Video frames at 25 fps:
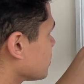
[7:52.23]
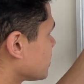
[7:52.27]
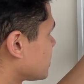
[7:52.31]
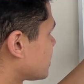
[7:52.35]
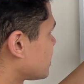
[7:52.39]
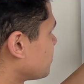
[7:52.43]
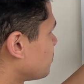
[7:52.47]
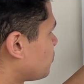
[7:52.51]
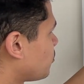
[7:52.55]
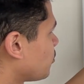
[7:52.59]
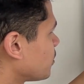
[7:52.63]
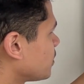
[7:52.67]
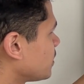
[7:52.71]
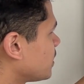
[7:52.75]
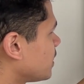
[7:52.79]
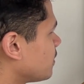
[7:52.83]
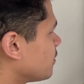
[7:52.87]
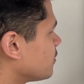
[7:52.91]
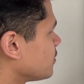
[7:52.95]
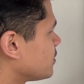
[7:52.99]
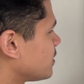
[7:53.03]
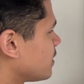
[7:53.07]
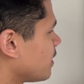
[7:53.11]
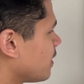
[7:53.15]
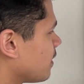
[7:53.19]
this is important to
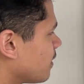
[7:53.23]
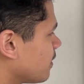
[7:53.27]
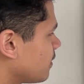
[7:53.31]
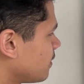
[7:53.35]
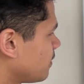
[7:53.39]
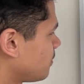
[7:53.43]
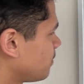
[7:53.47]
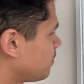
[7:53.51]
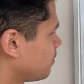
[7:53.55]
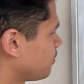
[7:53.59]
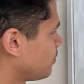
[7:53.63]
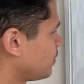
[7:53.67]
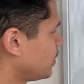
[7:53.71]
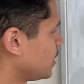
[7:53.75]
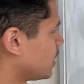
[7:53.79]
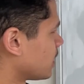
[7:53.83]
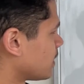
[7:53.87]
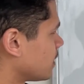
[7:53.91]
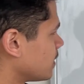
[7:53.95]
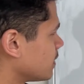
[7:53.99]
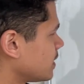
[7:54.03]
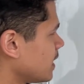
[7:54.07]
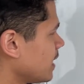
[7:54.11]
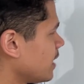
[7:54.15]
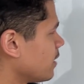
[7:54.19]
understand,
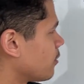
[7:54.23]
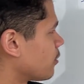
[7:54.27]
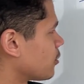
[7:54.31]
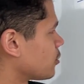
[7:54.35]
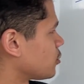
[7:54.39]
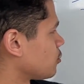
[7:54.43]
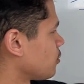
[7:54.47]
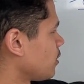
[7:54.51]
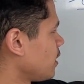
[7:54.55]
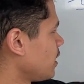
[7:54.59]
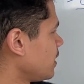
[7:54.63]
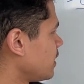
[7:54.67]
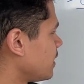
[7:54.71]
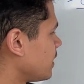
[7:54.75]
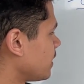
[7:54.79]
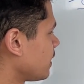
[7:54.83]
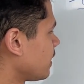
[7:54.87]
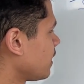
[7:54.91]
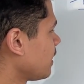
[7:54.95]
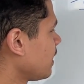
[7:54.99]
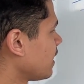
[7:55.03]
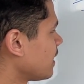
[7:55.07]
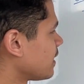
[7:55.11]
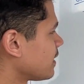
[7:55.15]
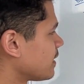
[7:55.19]
because in our training,
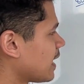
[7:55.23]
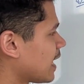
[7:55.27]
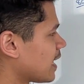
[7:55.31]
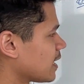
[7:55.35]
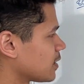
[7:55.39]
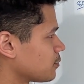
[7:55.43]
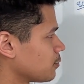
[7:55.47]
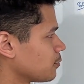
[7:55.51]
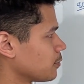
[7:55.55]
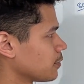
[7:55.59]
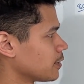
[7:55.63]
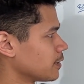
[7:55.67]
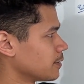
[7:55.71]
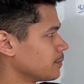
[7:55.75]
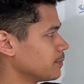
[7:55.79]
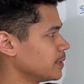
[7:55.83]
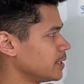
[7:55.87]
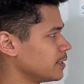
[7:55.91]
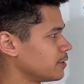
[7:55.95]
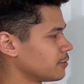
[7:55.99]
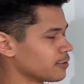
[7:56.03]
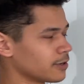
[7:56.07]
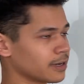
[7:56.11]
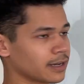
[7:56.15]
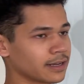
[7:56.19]
that's what we're going to
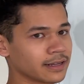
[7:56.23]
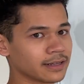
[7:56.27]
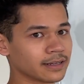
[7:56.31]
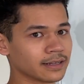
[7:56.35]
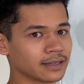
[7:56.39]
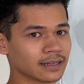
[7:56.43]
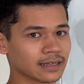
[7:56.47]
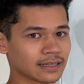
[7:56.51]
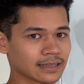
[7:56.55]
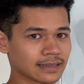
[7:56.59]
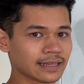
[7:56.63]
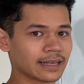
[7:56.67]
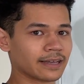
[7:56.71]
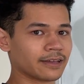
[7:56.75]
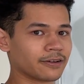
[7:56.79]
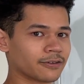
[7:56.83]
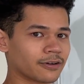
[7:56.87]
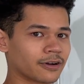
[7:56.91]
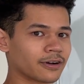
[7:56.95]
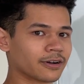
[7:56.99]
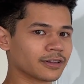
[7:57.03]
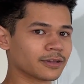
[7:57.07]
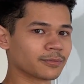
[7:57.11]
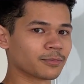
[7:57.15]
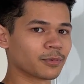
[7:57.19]
be creating later
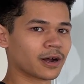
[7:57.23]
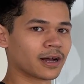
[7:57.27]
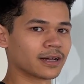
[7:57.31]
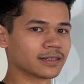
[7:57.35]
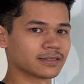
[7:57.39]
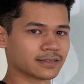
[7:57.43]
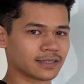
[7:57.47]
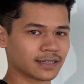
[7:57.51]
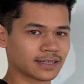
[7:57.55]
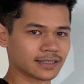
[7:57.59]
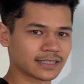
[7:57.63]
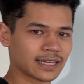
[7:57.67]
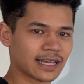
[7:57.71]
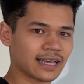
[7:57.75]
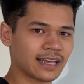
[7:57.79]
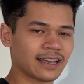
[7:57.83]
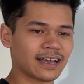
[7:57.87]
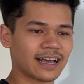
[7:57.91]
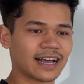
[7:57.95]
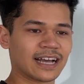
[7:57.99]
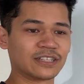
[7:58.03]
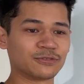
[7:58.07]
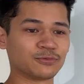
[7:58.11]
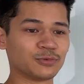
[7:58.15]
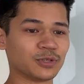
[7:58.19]
on in the process
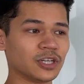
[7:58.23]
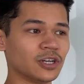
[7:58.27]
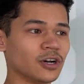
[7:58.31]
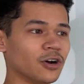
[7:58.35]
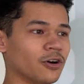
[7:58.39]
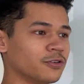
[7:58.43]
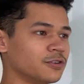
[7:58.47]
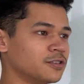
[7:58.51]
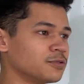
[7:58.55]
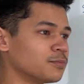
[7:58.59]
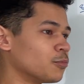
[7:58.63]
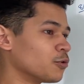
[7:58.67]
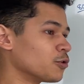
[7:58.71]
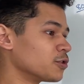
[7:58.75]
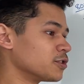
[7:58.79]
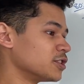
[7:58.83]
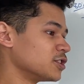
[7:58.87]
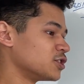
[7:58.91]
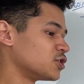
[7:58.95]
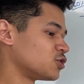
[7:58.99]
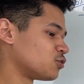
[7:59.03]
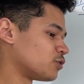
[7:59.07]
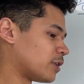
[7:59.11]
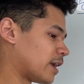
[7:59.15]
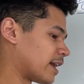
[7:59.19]
as we go to more
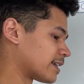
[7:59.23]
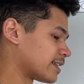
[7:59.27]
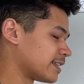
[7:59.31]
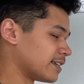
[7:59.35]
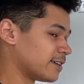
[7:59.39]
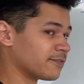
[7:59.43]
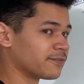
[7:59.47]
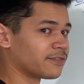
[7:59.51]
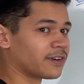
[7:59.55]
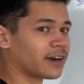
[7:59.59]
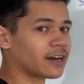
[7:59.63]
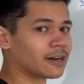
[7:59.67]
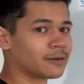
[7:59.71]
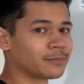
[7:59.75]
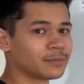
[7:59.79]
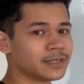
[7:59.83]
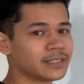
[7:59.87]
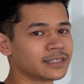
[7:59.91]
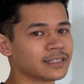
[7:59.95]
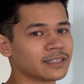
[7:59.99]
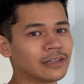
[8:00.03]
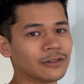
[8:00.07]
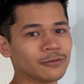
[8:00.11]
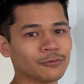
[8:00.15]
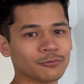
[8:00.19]
distracting
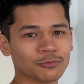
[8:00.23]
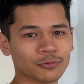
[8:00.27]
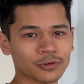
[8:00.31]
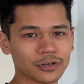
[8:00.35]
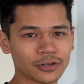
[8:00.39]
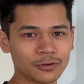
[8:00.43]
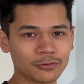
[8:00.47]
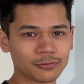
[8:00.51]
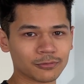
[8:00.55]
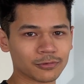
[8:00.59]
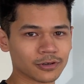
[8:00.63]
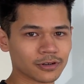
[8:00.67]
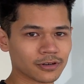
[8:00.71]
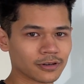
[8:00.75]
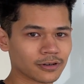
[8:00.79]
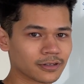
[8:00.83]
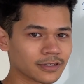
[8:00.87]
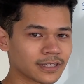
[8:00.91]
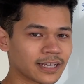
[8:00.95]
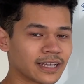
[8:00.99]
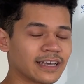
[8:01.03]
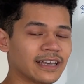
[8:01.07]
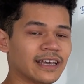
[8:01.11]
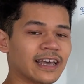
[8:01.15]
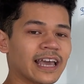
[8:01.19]
environments in the real world,
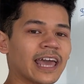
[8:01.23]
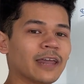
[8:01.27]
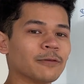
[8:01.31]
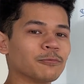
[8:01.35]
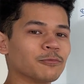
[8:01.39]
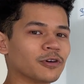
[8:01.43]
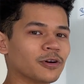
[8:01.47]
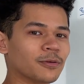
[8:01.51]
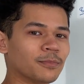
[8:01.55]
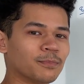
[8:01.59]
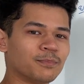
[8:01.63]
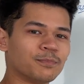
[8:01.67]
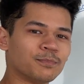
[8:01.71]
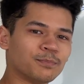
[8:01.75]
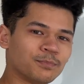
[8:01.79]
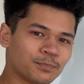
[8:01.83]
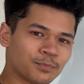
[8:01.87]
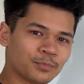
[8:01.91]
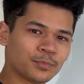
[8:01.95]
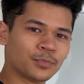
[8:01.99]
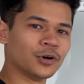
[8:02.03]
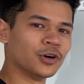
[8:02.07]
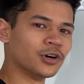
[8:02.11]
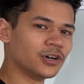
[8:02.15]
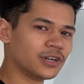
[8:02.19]
and we're
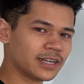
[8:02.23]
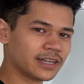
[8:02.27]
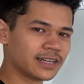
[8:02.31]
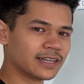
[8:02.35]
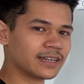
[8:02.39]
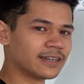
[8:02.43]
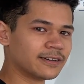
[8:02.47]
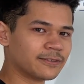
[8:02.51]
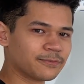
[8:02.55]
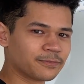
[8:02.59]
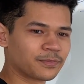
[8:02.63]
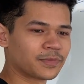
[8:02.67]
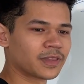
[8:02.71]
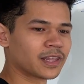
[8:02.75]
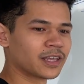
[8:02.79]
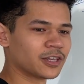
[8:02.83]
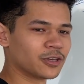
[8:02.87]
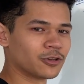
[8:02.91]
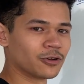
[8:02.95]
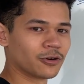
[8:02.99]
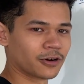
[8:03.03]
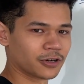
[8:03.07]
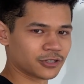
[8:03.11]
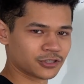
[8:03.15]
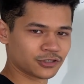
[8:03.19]
putting
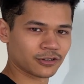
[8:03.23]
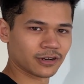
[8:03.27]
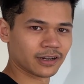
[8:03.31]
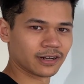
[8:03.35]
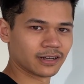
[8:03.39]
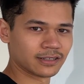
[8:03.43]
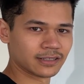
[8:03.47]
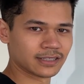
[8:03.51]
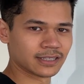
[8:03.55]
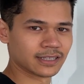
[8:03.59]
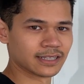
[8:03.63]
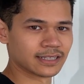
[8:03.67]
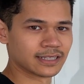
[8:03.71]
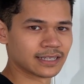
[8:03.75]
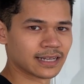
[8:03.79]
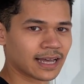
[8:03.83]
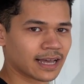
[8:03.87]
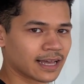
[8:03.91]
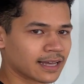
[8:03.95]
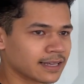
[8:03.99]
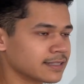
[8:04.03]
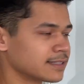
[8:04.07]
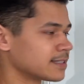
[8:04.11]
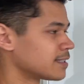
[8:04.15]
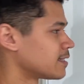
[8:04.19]
our training to the
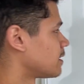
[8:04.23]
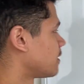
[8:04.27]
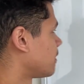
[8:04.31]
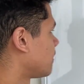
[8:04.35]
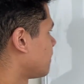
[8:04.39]
test.